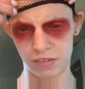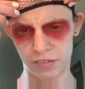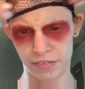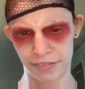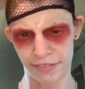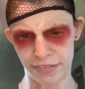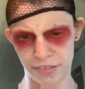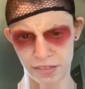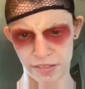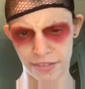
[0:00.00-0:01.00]
do the
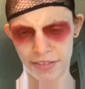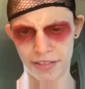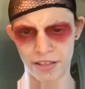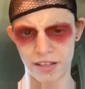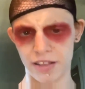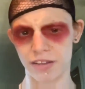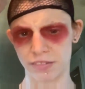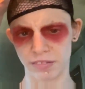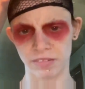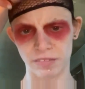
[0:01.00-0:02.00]
eyeshadow and stuff.
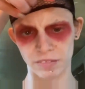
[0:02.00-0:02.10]
But we